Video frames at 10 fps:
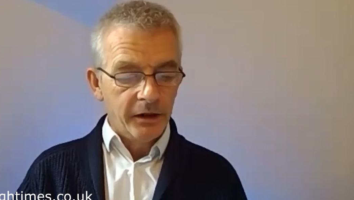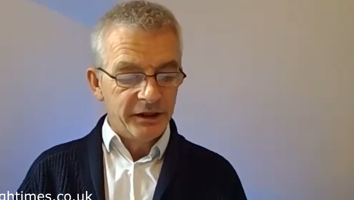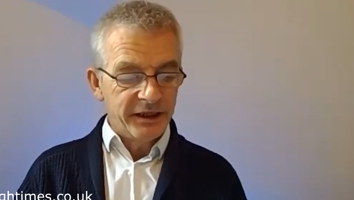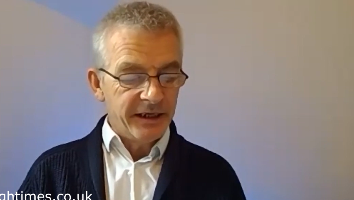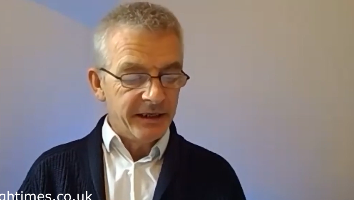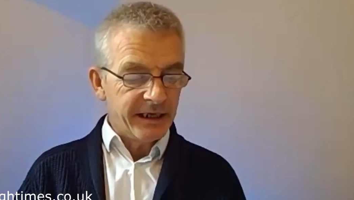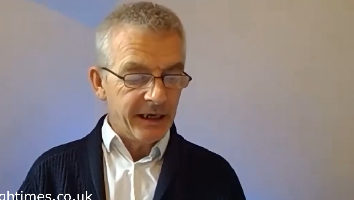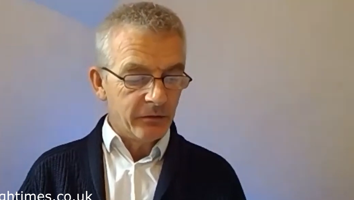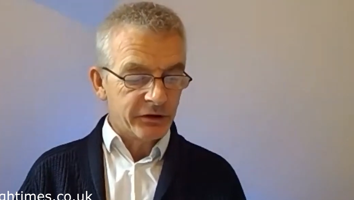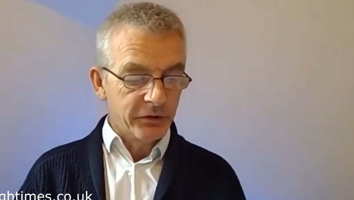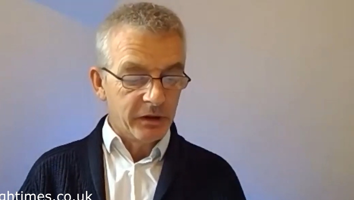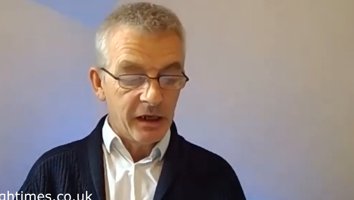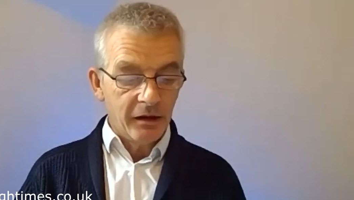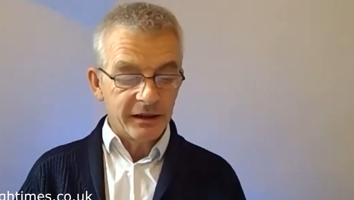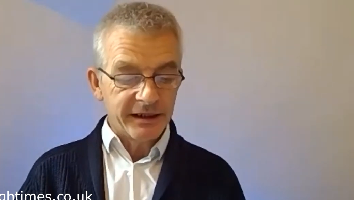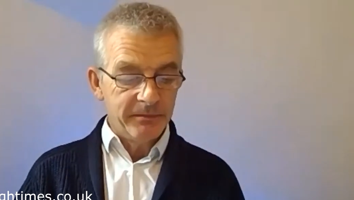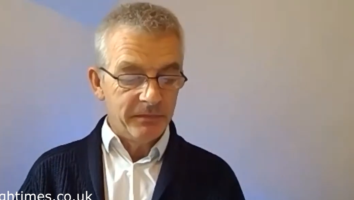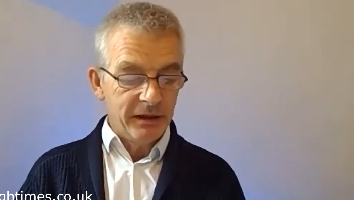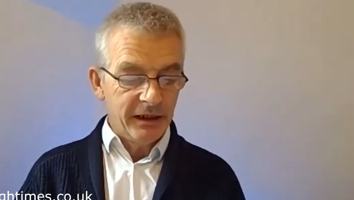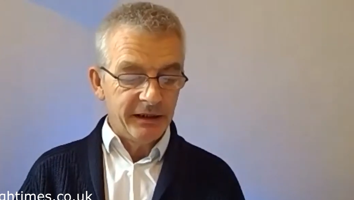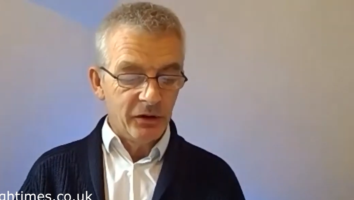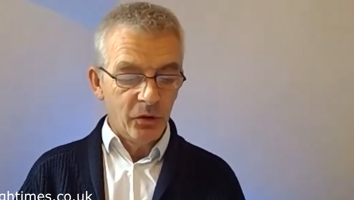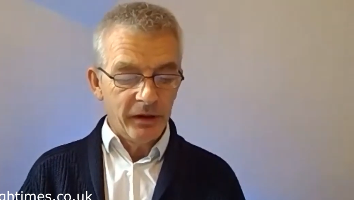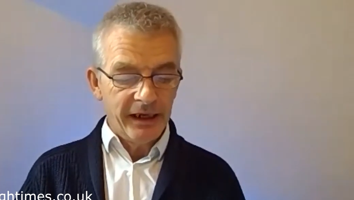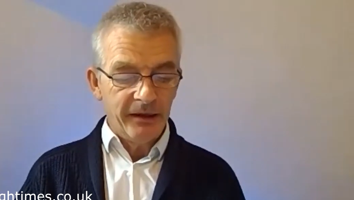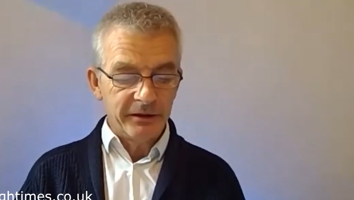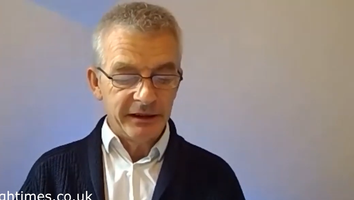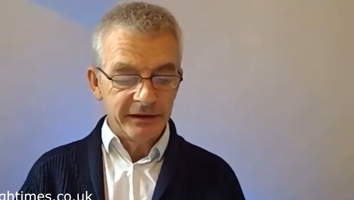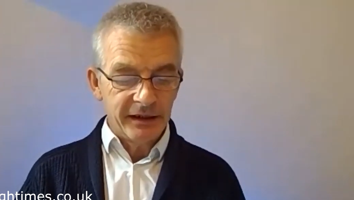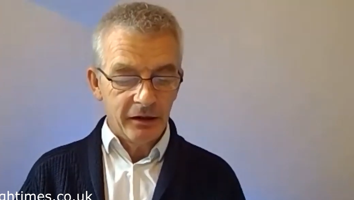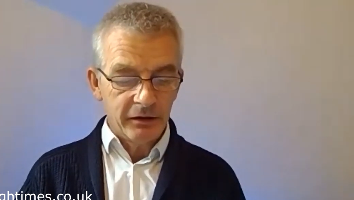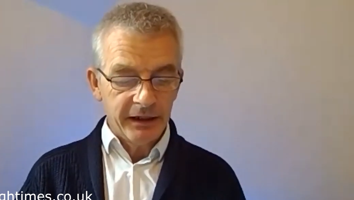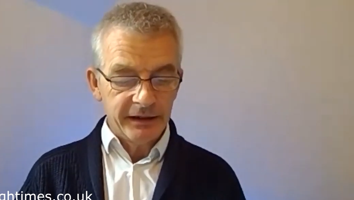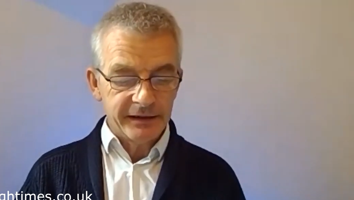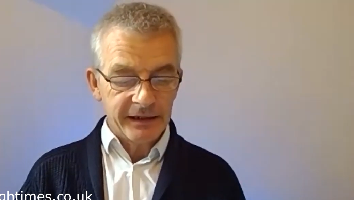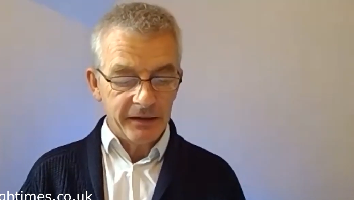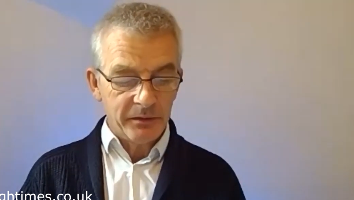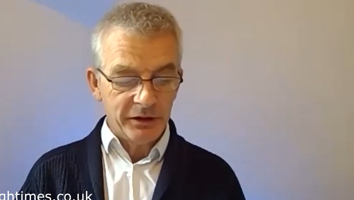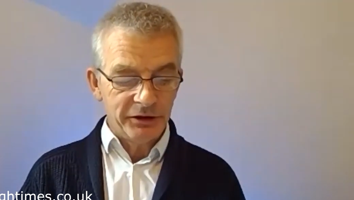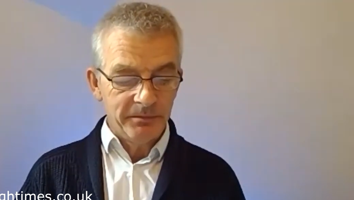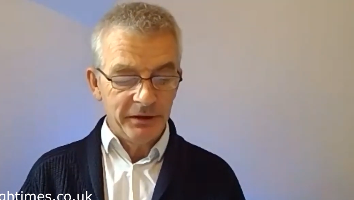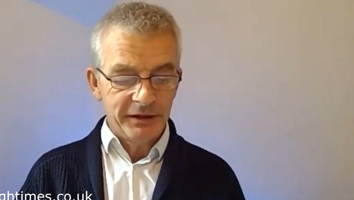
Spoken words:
You say the council can't simply ignore the housing targets, otherwise you'd be